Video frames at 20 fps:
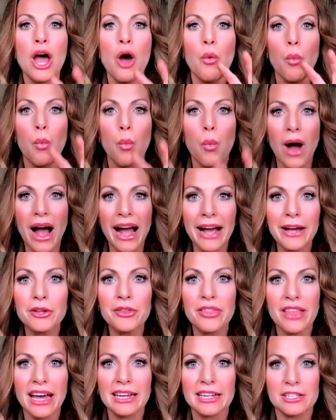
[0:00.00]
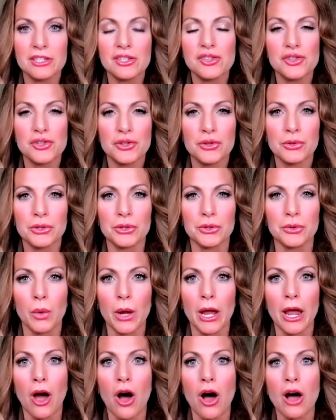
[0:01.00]
While that is true,
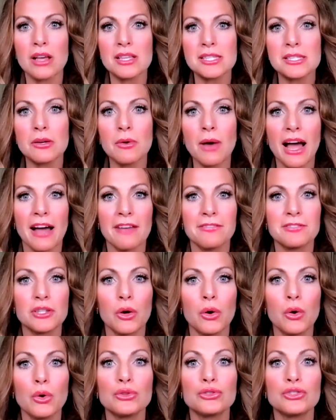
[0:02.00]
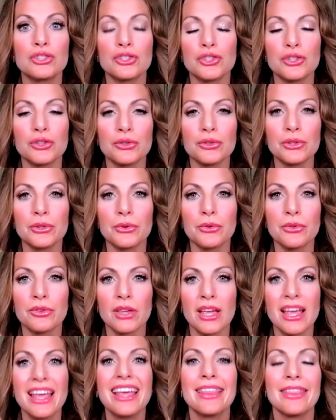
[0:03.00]
we also have to hold the truth
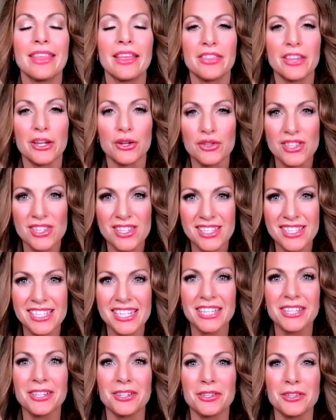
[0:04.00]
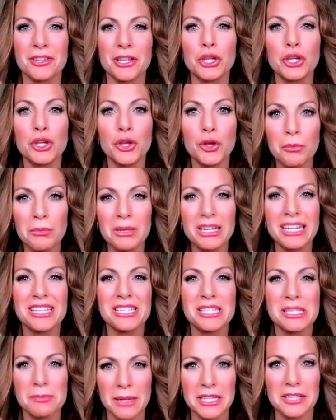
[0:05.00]
that there's still the human
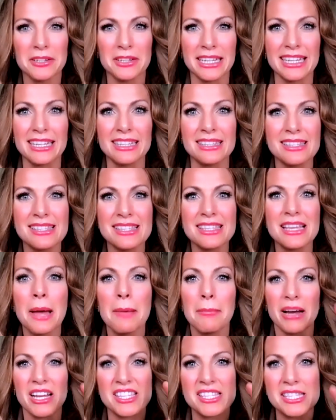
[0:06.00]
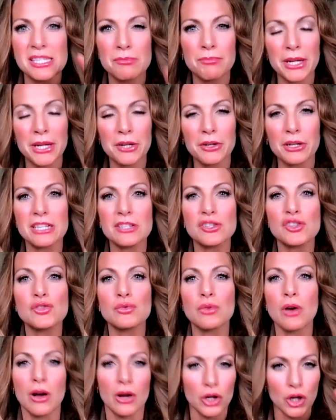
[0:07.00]
experience. My spirit is
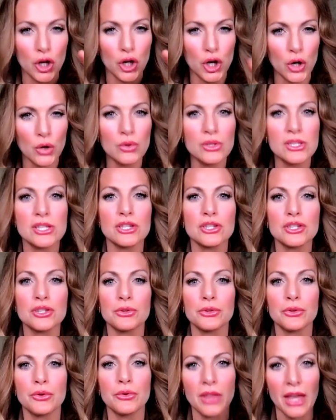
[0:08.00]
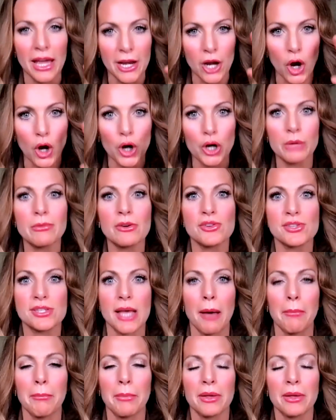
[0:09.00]
strong, knows the truth, and armors up.